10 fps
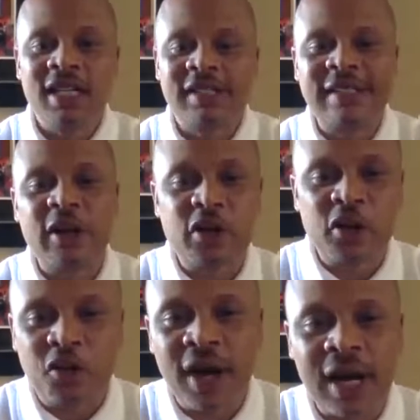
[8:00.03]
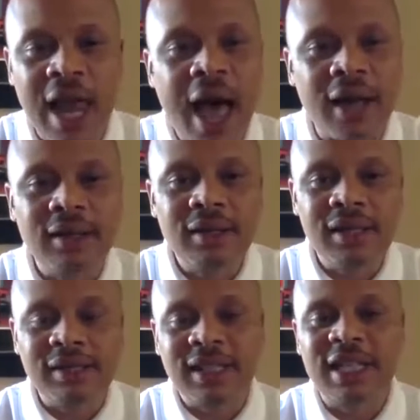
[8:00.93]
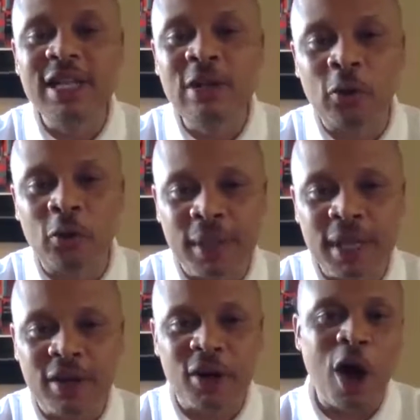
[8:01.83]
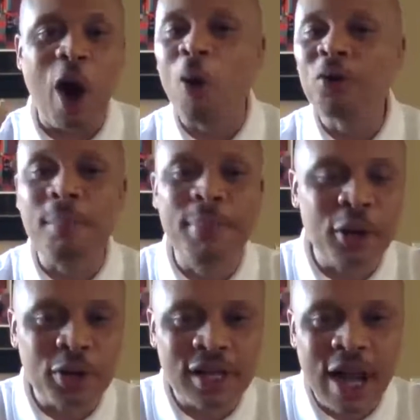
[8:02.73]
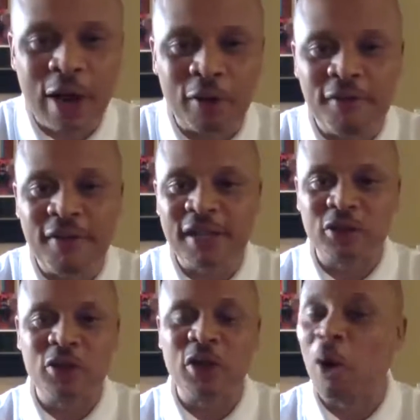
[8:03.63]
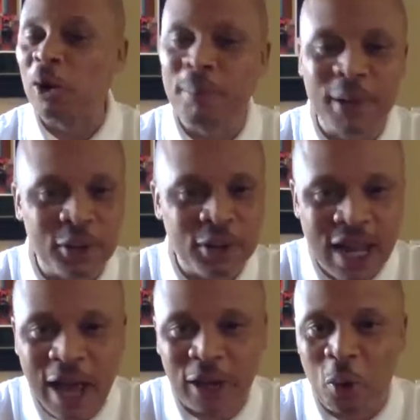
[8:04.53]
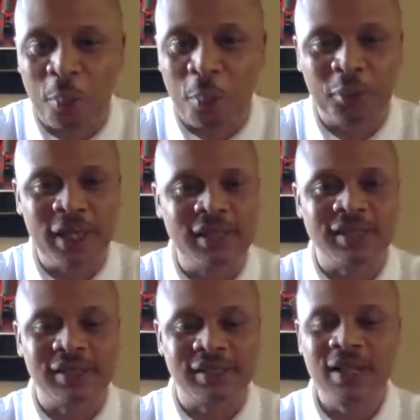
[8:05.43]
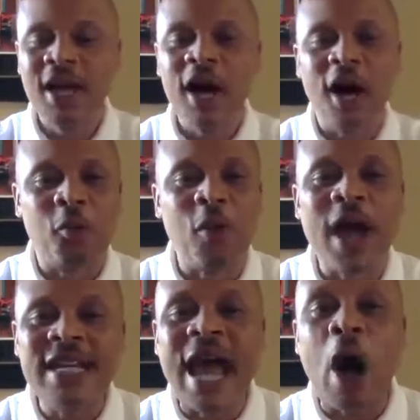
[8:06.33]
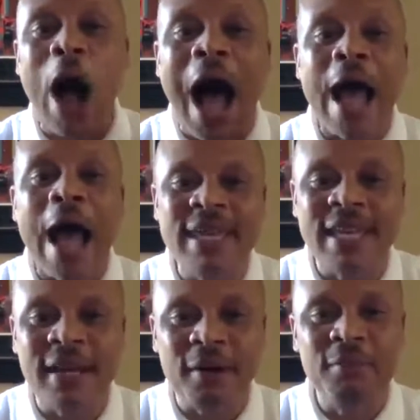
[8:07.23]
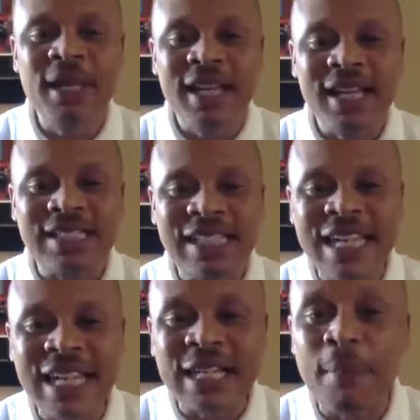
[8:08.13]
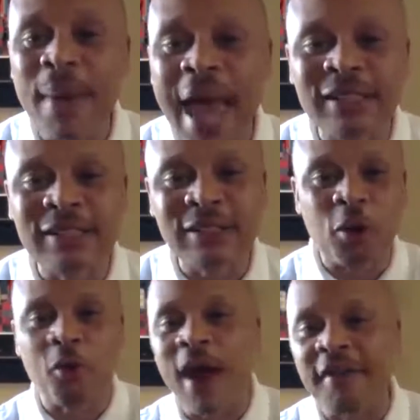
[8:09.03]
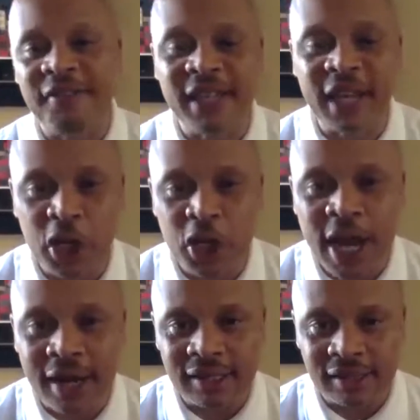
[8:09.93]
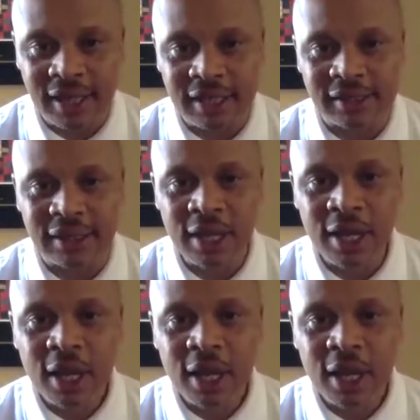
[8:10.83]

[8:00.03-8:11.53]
Senator Trent Lott is the keynote speaker. All the billion-dollar investors, all the billion-dollar corporations. Right now, IBM is leading the patents on graphene in the United States.